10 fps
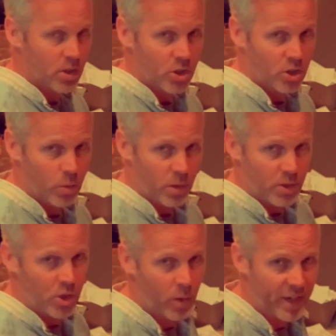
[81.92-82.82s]
So we were
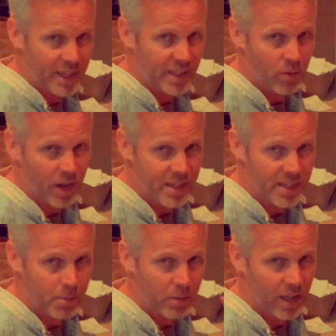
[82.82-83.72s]
swinging the right
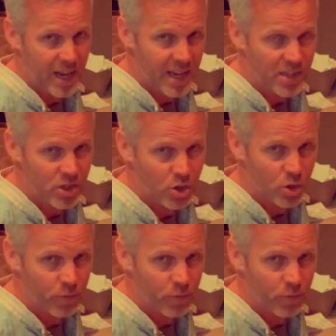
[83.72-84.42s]
cymbal, hi-hats in 2 and